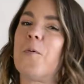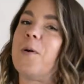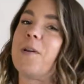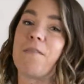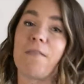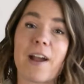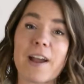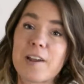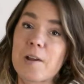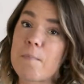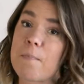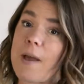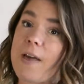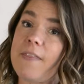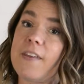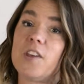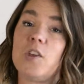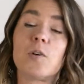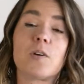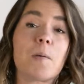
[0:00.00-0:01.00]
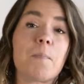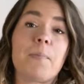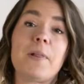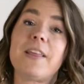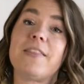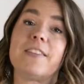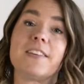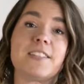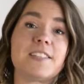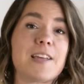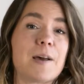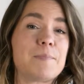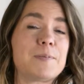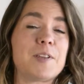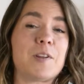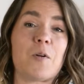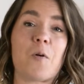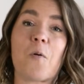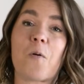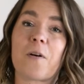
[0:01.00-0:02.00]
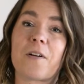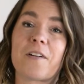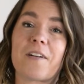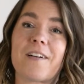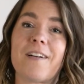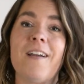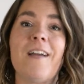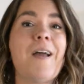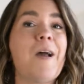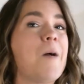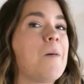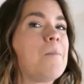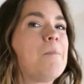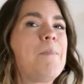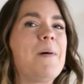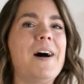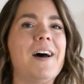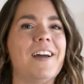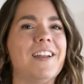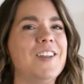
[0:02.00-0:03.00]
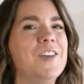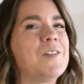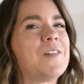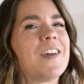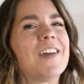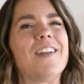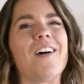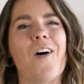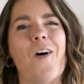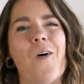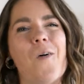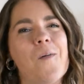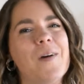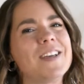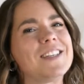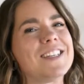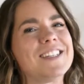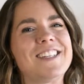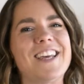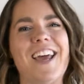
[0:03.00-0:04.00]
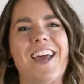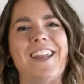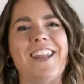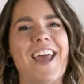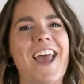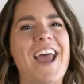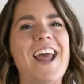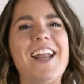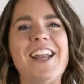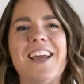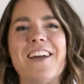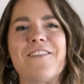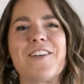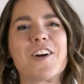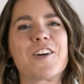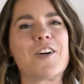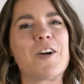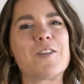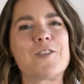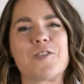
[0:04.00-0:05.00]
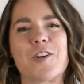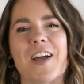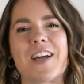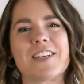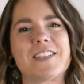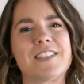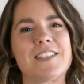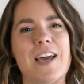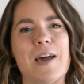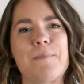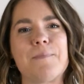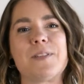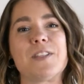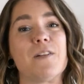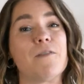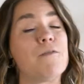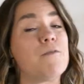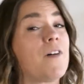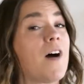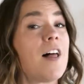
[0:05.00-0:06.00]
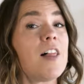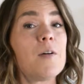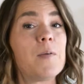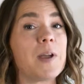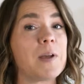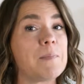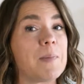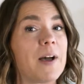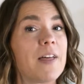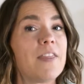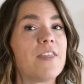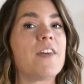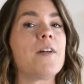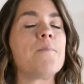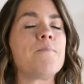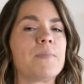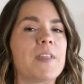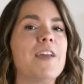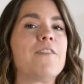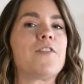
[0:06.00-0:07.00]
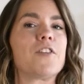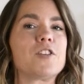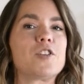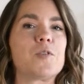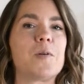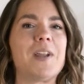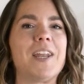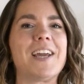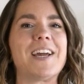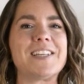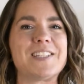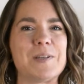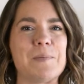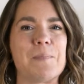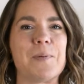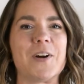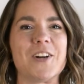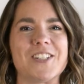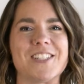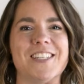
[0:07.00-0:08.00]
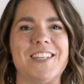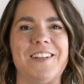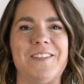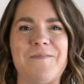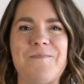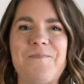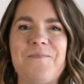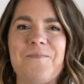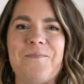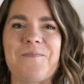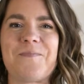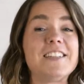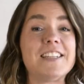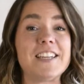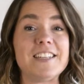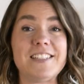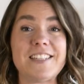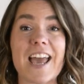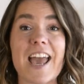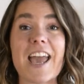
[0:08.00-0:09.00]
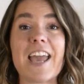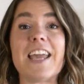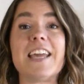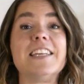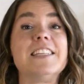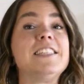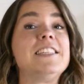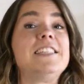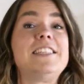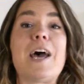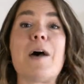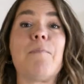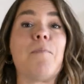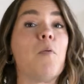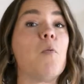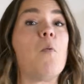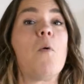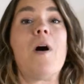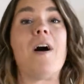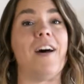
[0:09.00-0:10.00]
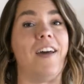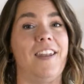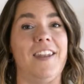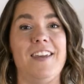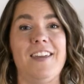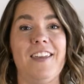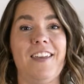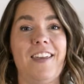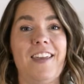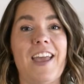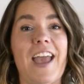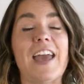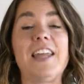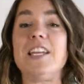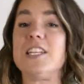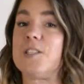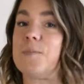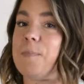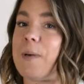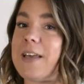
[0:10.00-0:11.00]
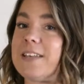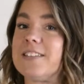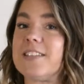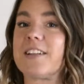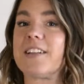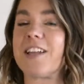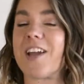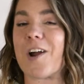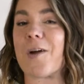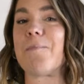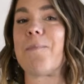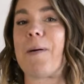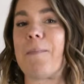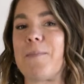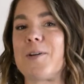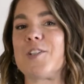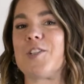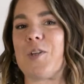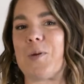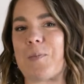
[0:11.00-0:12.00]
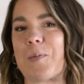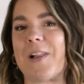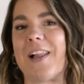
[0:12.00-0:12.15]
We recommend that you complete the steps in order, but you can always attend any of our Growth Track steps the following month if you're joining us in person. Today is step one, and it's basically our membership